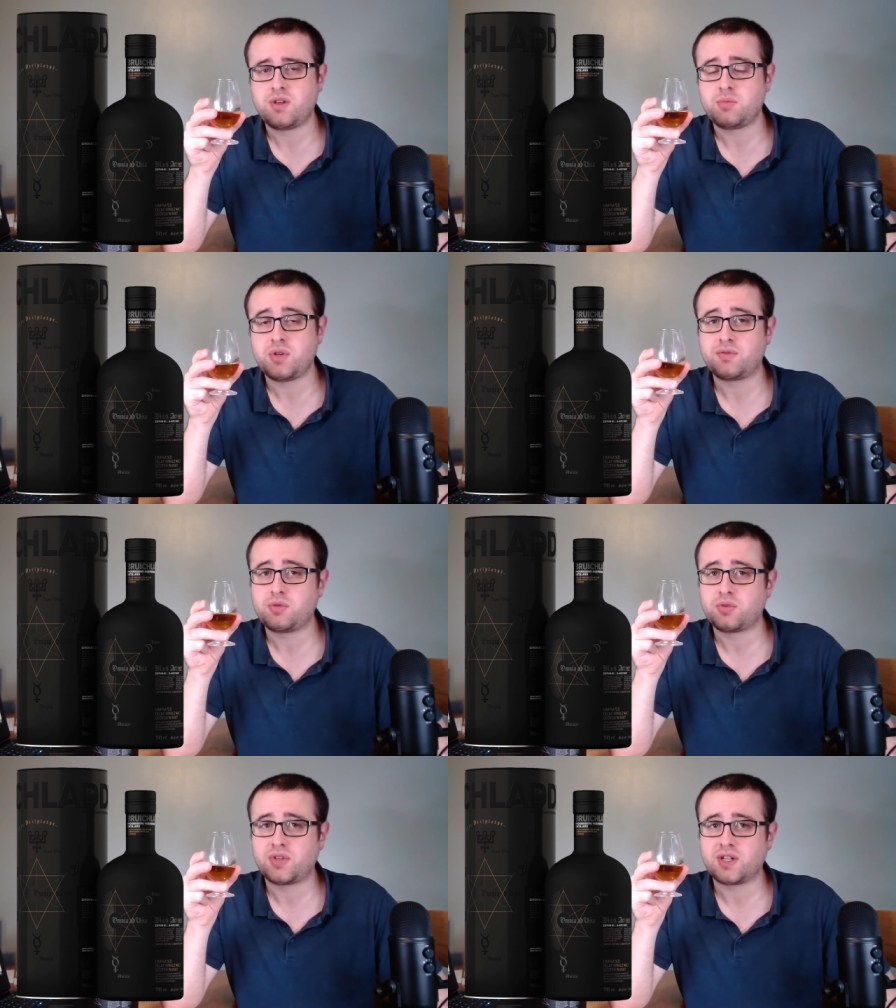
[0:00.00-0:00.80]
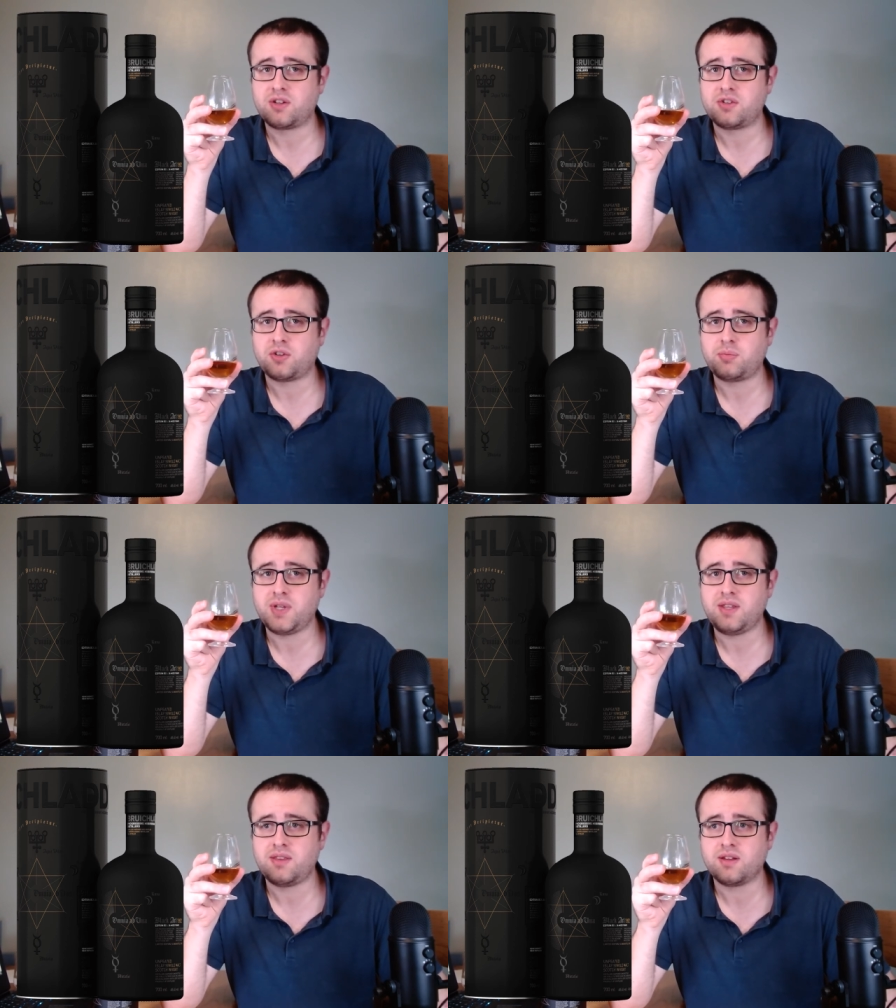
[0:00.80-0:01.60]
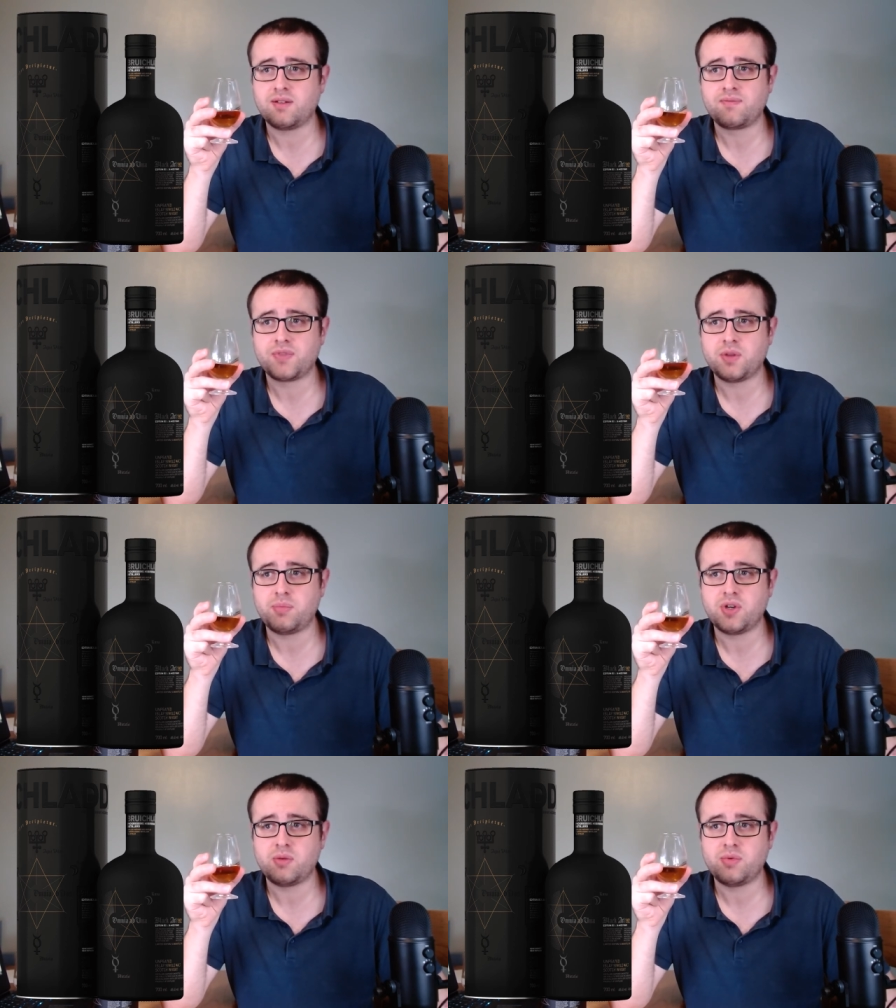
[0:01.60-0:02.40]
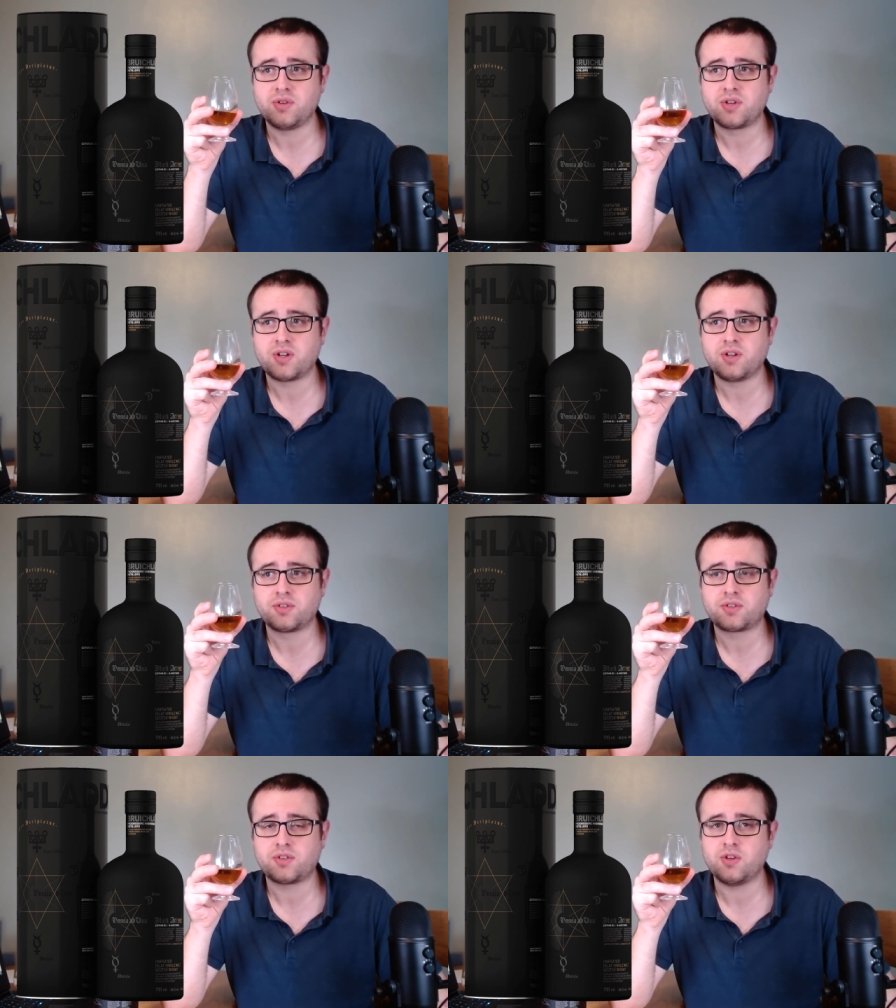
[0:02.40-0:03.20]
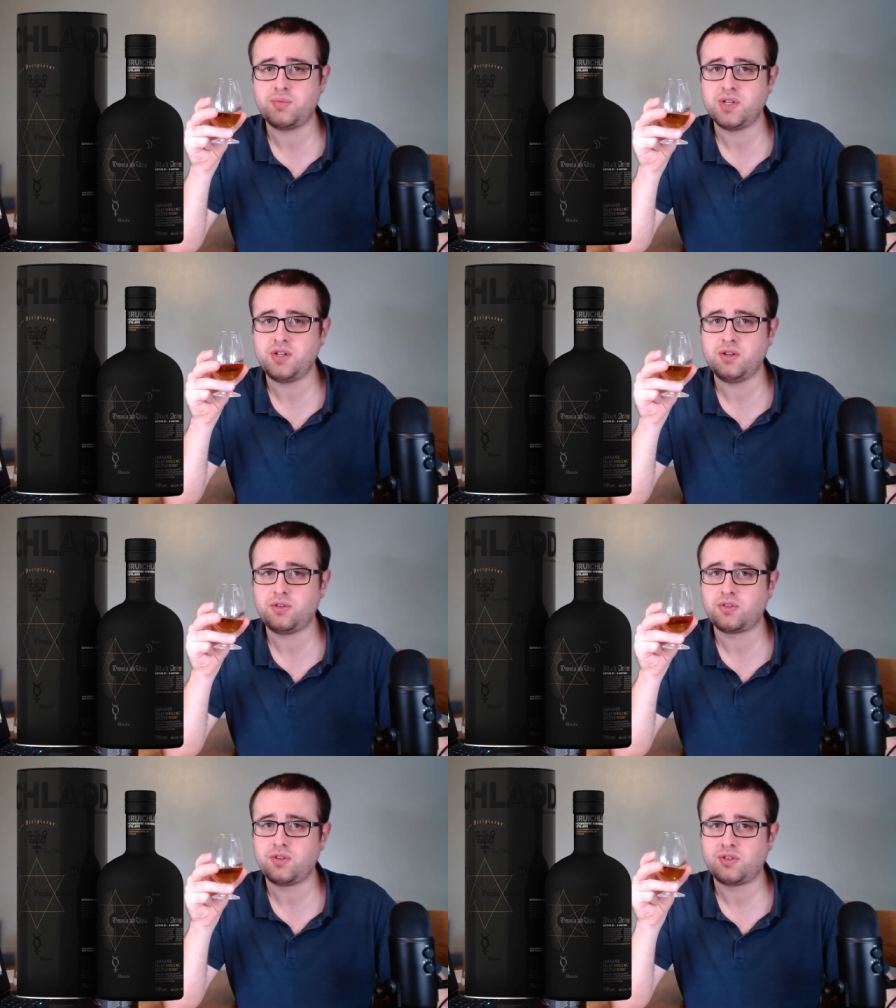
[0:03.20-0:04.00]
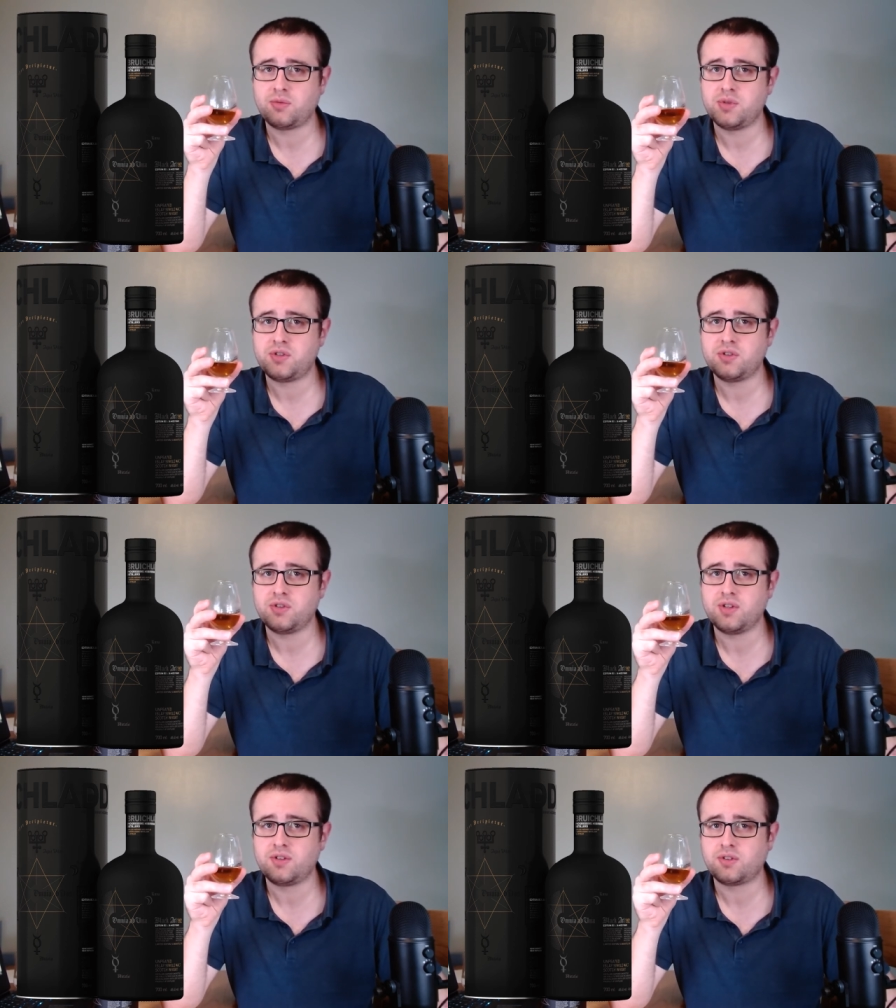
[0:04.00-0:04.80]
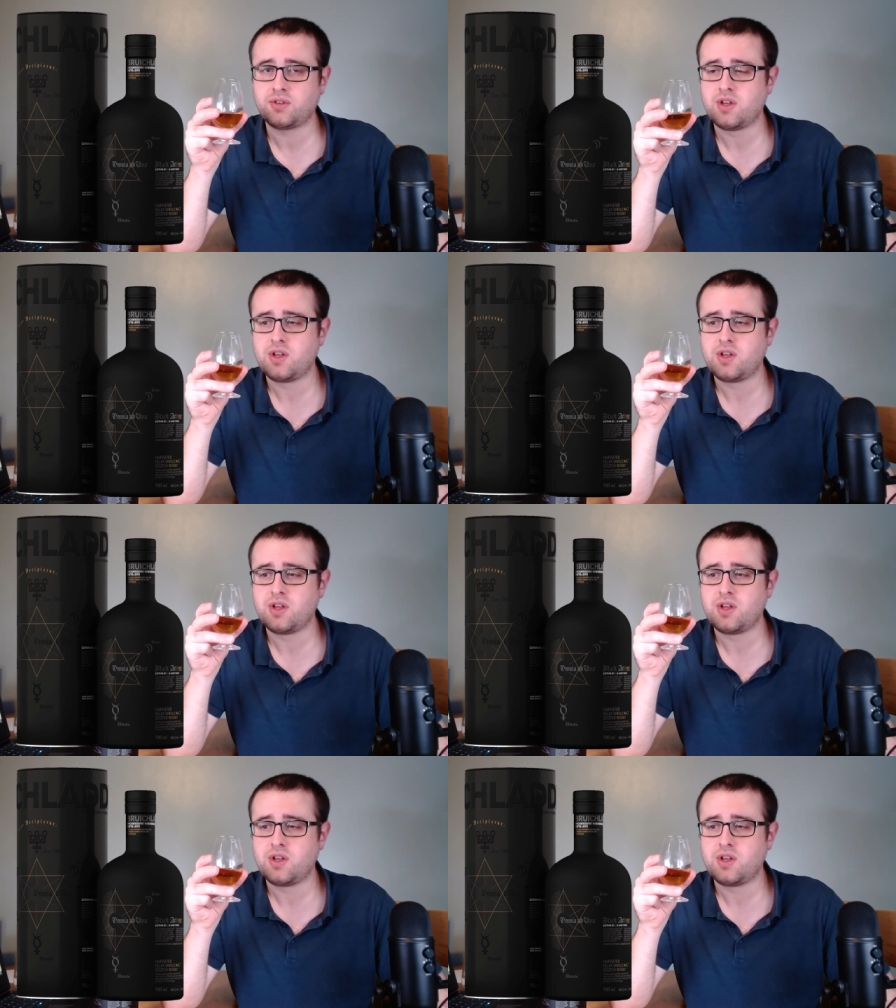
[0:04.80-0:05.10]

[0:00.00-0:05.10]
But of course that could just be the, the bourbon casks that have been used to mature this